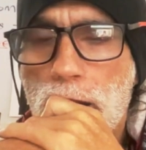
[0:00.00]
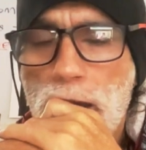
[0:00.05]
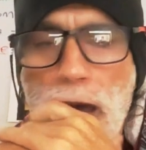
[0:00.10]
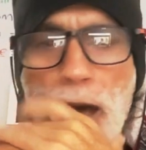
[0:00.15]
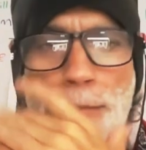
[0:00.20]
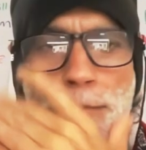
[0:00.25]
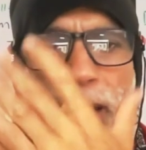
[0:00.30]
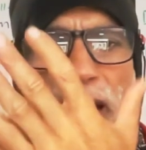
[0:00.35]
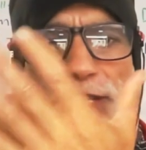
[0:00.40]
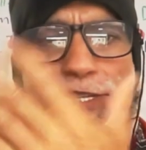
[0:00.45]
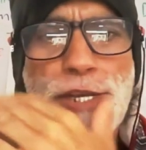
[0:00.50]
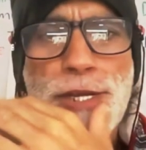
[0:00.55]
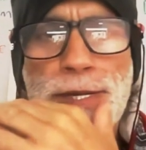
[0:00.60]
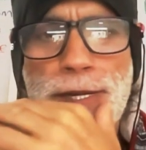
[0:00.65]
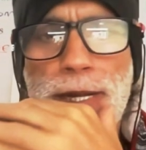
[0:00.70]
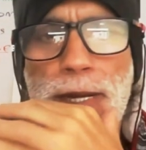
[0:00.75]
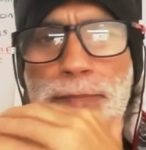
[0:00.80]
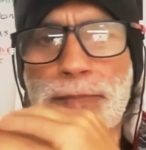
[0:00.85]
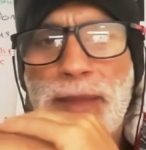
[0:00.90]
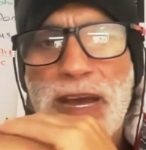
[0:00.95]

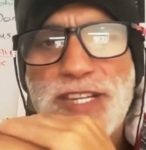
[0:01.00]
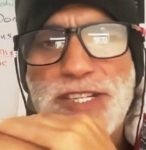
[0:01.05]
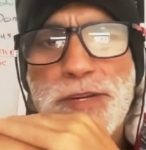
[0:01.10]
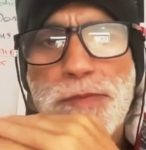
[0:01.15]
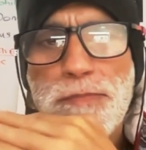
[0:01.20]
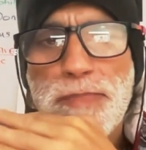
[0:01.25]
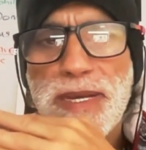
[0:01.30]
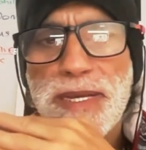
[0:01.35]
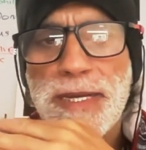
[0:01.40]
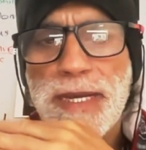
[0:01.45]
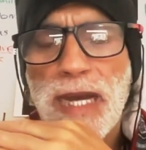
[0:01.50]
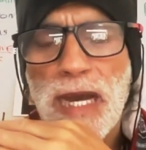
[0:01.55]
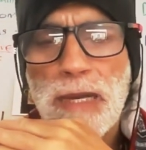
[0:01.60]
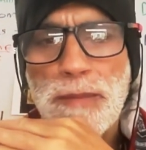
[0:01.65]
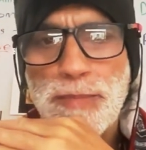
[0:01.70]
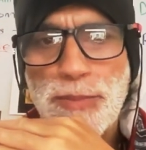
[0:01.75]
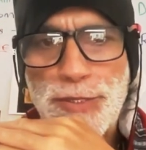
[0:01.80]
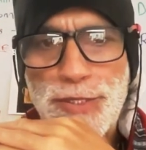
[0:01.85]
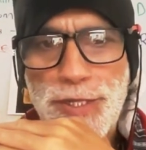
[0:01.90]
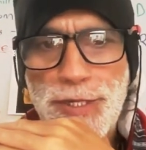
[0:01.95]
imagine being
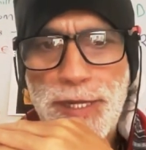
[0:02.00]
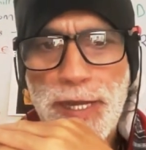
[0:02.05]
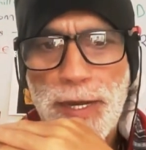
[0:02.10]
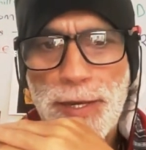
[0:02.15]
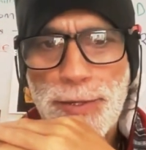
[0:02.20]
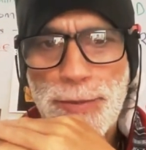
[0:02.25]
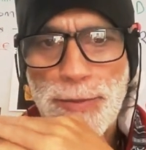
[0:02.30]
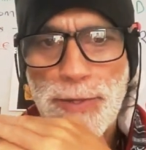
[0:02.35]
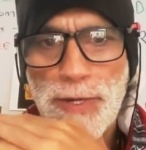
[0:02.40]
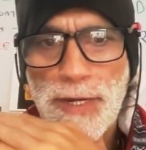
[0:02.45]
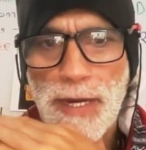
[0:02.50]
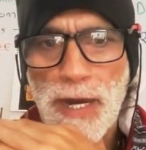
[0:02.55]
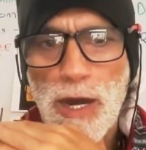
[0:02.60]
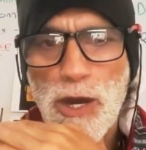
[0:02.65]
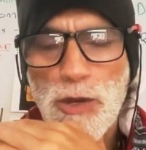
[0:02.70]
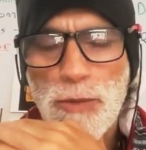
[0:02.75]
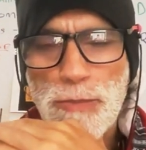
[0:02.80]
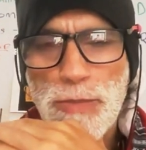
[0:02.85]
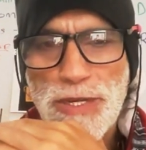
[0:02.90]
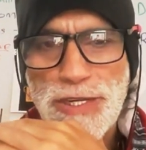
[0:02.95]
able to go to a
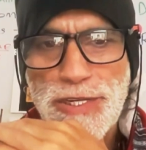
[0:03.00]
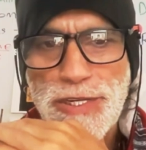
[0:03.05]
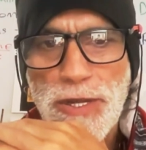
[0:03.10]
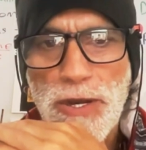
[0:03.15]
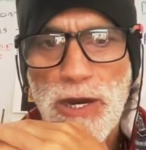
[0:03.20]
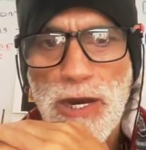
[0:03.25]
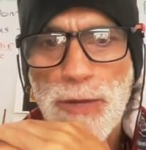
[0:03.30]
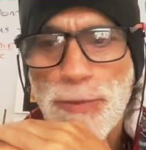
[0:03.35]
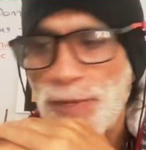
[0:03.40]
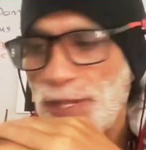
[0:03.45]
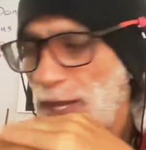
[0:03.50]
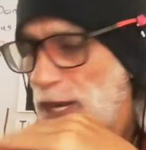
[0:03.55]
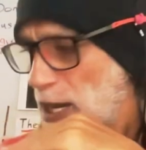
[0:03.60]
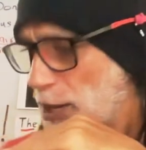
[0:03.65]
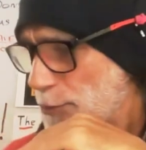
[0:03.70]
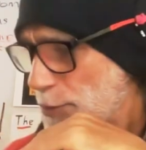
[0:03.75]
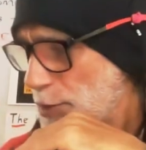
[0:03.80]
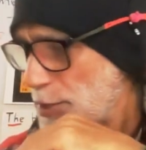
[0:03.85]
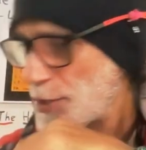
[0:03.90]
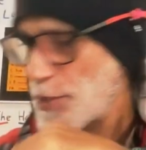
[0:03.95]
homeless guy with
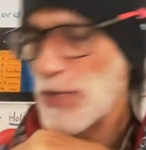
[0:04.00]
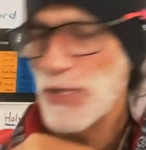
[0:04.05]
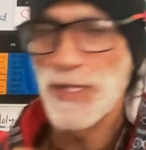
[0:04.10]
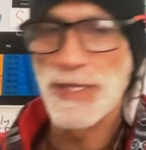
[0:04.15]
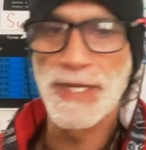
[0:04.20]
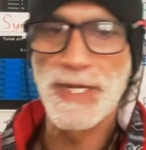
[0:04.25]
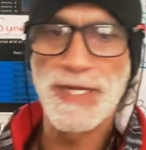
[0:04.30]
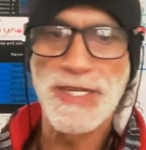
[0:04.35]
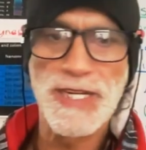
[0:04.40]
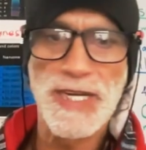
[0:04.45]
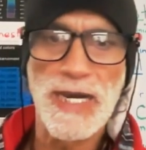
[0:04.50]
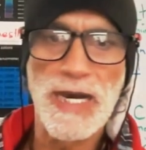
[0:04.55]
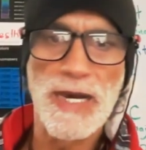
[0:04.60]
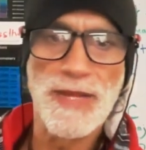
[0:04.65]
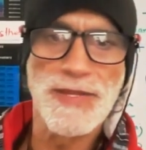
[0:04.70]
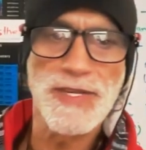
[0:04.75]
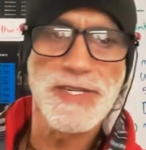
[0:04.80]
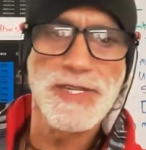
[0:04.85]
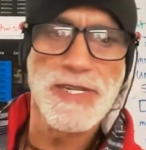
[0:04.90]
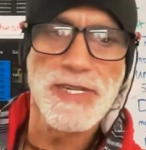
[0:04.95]
$100
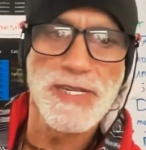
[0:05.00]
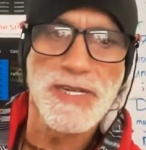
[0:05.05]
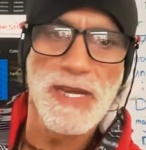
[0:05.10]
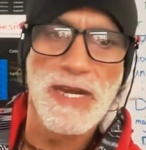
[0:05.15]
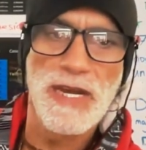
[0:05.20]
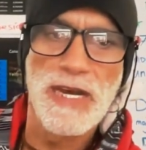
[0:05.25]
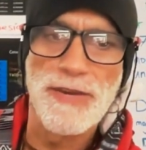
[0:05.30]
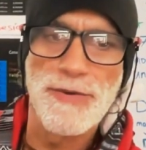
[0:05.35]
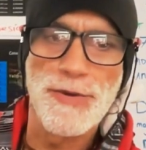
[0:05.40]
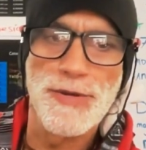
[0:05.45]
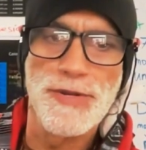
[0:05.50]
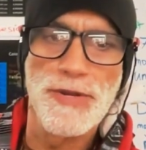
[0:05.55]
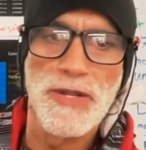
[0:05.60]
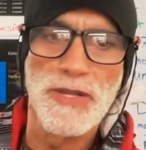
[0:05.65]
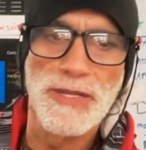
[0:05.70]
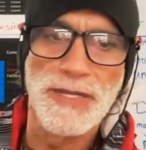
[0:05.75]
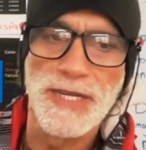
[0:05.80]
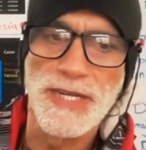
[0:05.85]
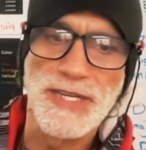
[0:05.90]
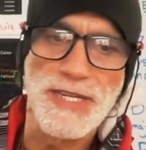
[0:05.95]
guitar. This is
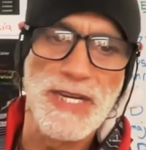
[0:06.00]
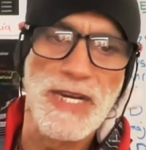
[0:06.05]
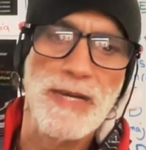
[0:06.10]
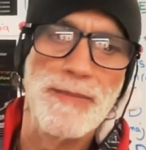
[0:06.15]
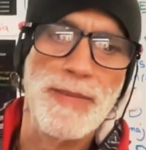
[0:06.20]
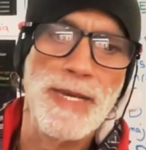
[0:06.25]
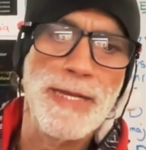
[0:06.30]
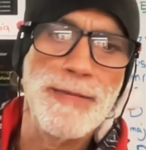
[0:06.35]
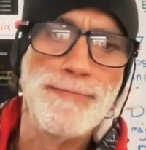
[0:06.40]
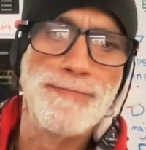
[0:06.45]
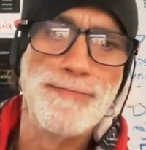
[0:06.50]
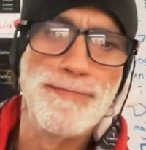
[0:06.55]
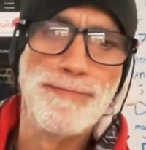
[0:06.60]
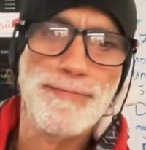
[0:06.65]
$100 guitar, man.